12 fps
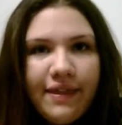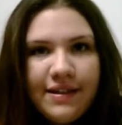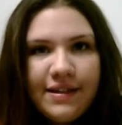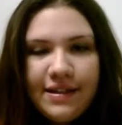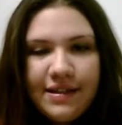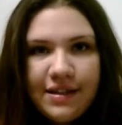
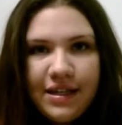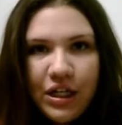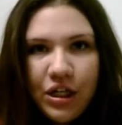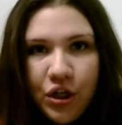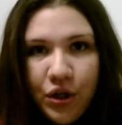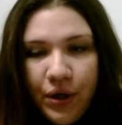This is
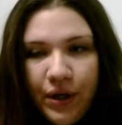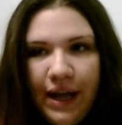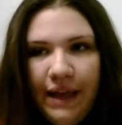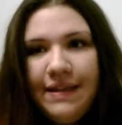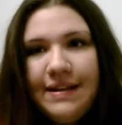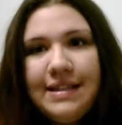good
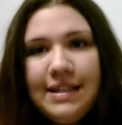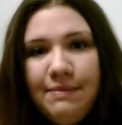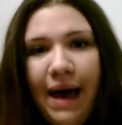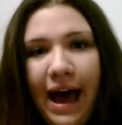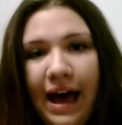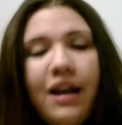and this is
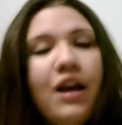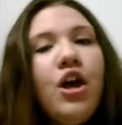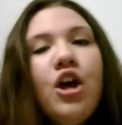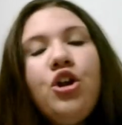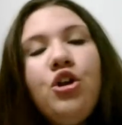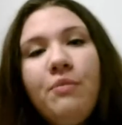bad,
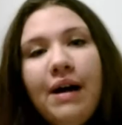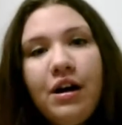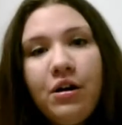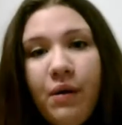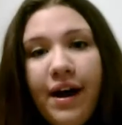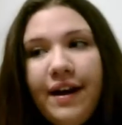no
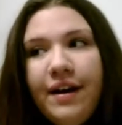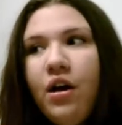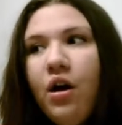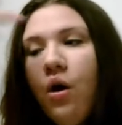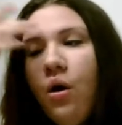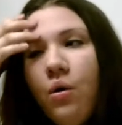matter what
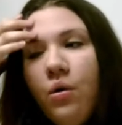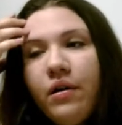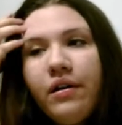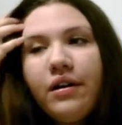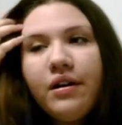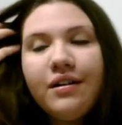
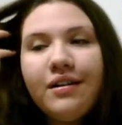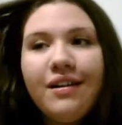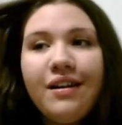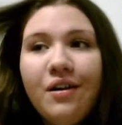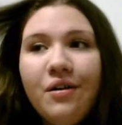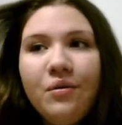or,
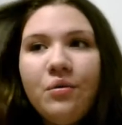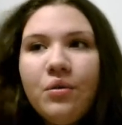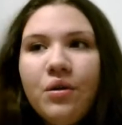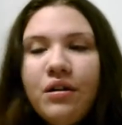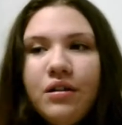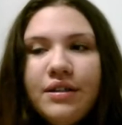you
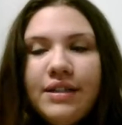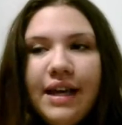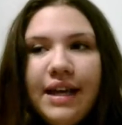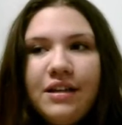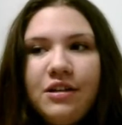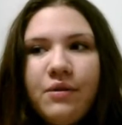know,
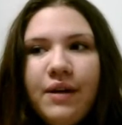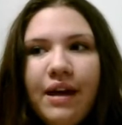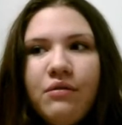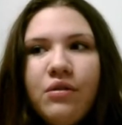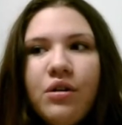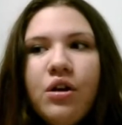taking into
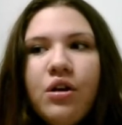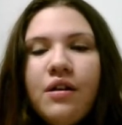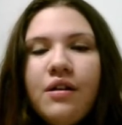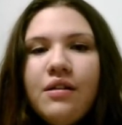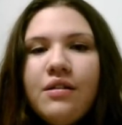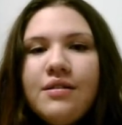account
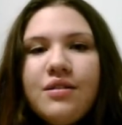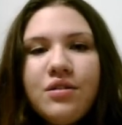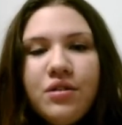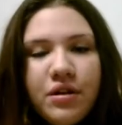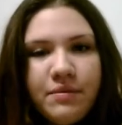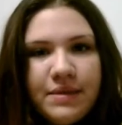
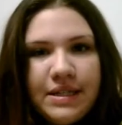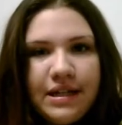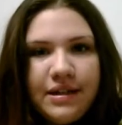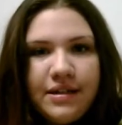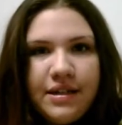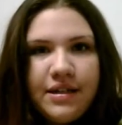
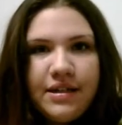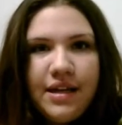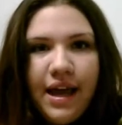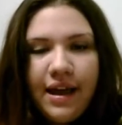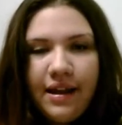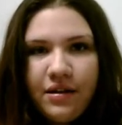circumstances
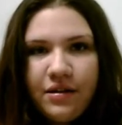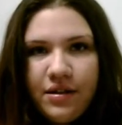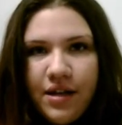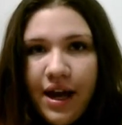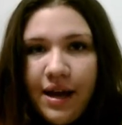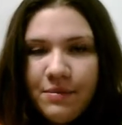and
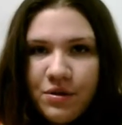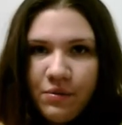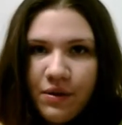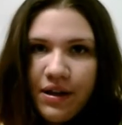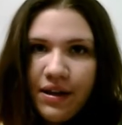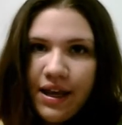times
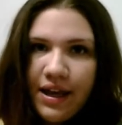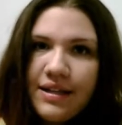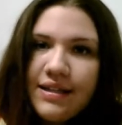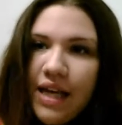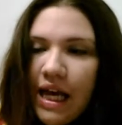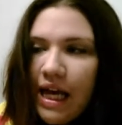when
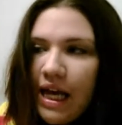things